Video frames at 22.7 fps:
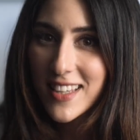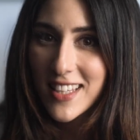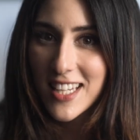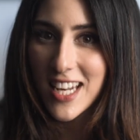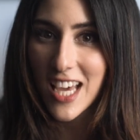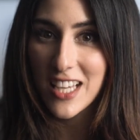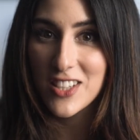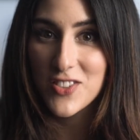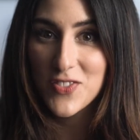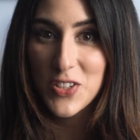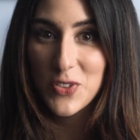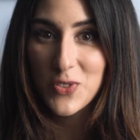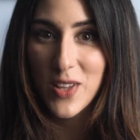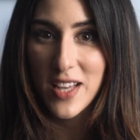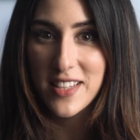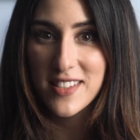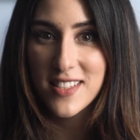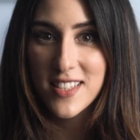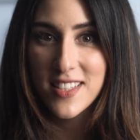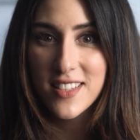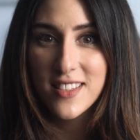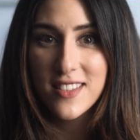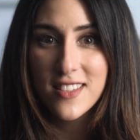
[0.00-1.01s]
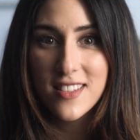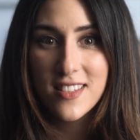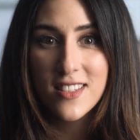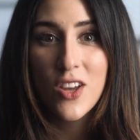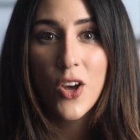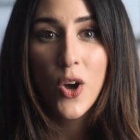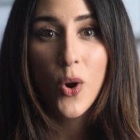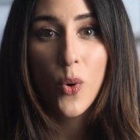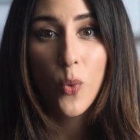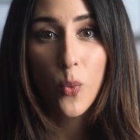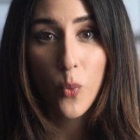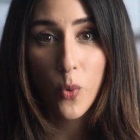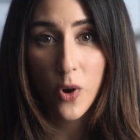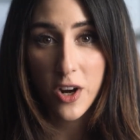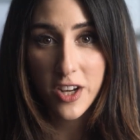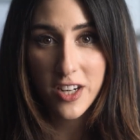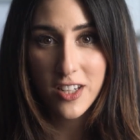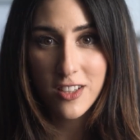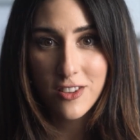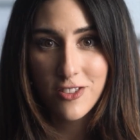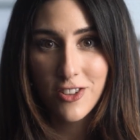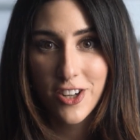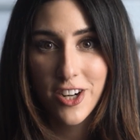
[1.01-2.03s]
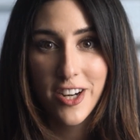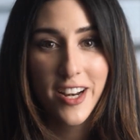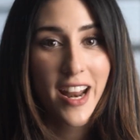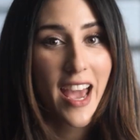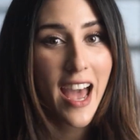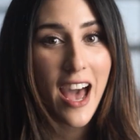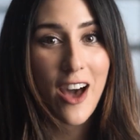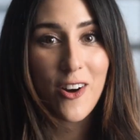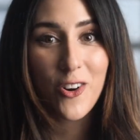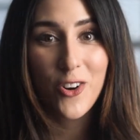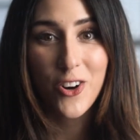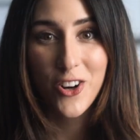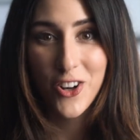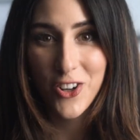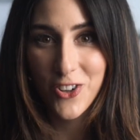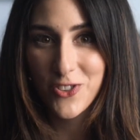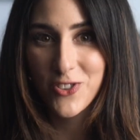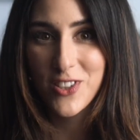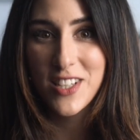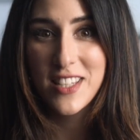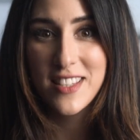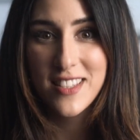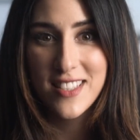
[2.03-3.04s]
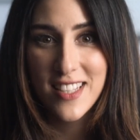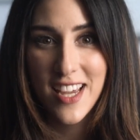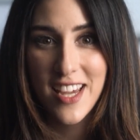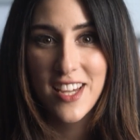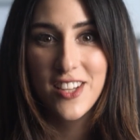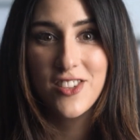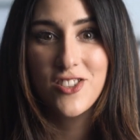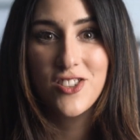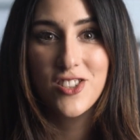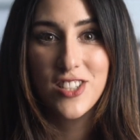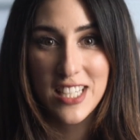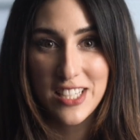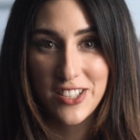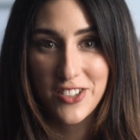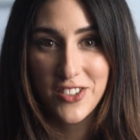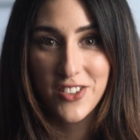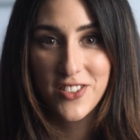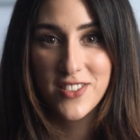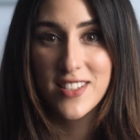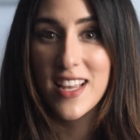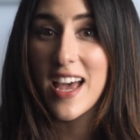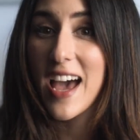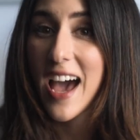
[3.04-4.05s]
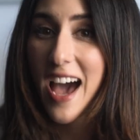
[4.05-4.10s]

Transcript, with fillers: In the next few lessons, we're gonna learn how early stage deals